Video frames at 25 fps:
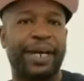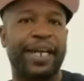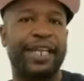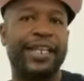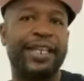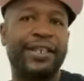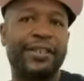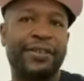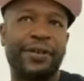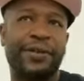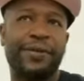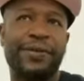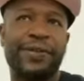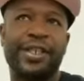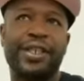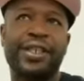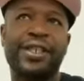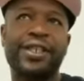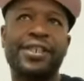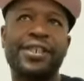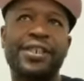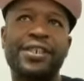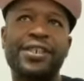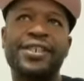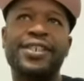I didn't know
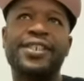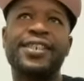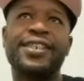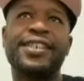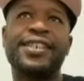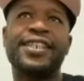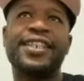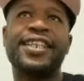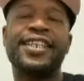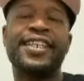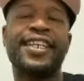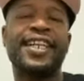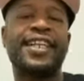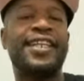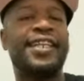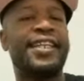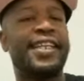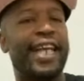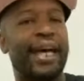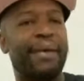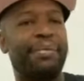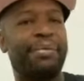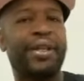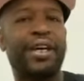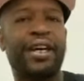the
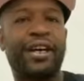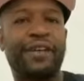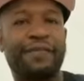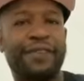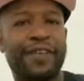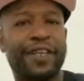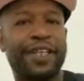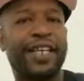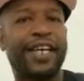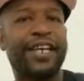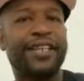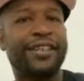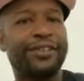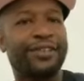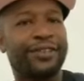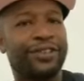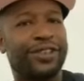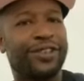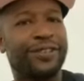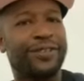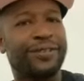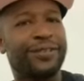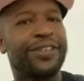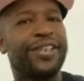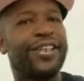depth of it. Like you
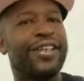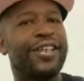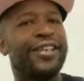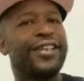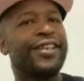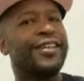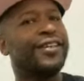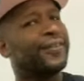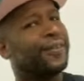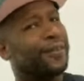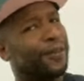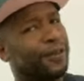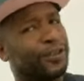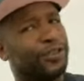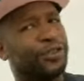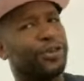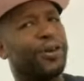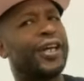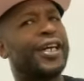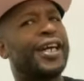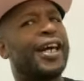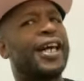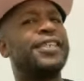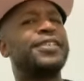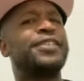can go to
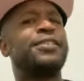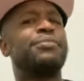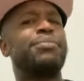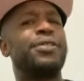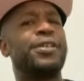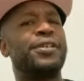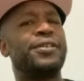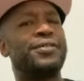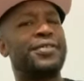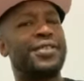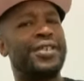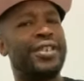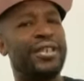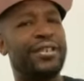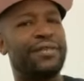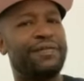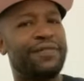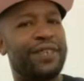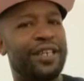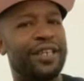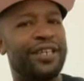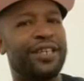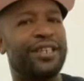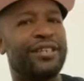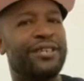a college and be on
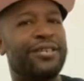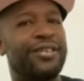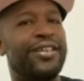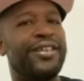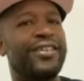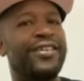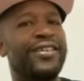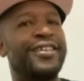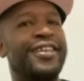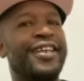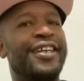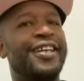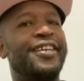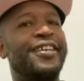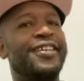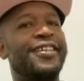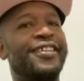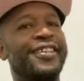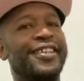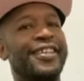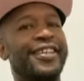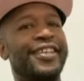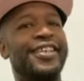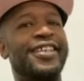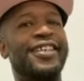TV and
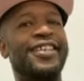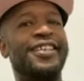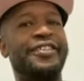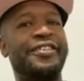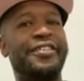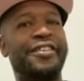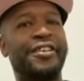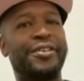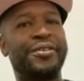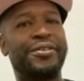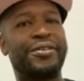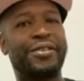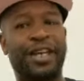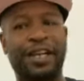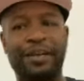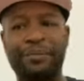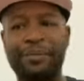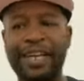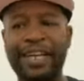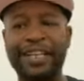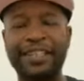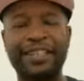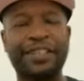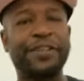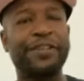try to
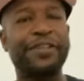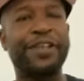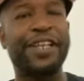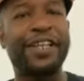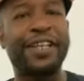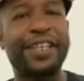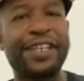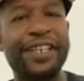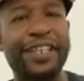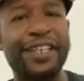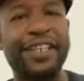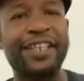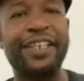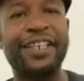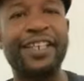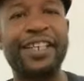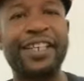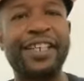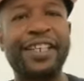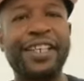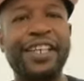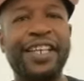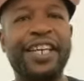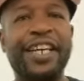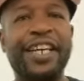make it to the league. And